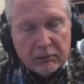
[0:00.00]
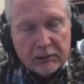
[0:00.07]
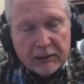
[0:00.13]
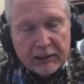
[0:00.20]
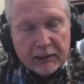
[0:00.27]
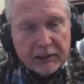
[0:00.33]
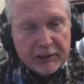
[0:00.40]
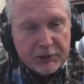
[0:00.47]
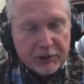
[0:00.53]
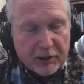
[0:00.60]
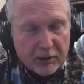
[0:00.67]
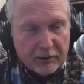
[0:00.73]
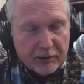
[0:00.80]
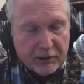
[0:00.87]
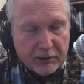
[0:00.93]
at least in
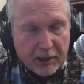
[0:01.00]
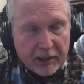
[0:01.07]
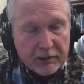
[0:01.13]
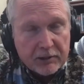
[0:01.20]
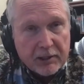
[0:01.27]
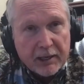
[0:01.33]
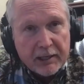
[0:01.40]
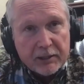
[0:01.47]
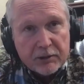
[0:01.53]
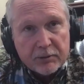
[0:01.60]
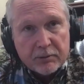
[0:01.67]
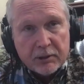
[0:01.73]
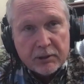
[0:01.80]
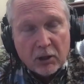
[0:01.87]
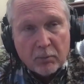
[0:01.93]
the United States,
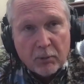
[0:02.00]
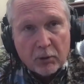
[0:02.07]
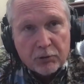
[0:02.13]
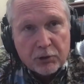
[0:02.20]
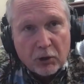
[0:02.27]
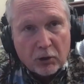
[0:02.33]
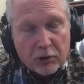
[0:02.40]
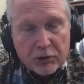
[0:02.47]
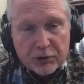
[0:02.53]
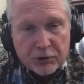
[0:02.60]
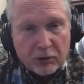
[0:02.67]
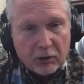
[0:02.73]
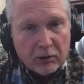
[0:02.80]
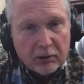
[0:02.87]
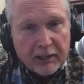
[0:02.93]
most churches
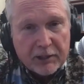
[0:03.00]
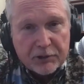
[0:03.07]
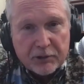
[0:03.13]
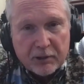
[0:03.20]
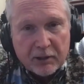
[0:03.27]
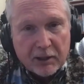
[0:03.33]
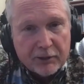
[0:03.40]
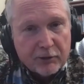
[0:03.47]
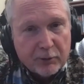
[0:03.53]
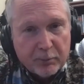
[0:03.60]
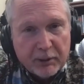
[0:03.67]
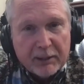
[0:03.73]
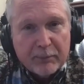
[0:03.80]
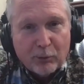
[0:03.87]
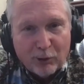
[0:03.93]
are less than 100
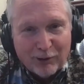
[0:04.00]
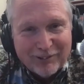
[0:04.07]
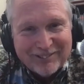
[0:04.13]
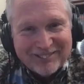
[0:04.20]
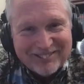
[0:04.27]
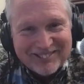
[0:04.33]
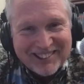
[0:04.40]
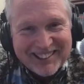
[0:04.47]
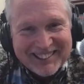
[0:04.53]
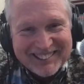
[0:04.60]
people, right?